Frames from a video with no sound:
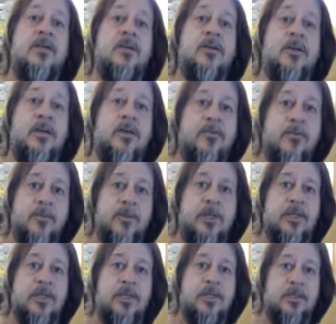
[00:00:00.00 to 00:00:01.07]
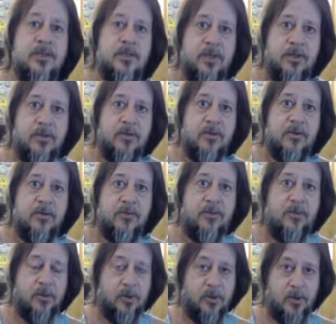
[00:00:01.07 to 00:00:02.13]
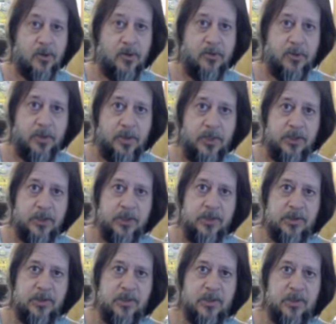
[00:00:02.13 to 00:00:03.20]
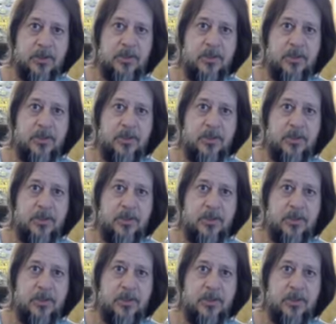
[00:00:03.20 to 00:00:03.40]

Your government is there for the corporations.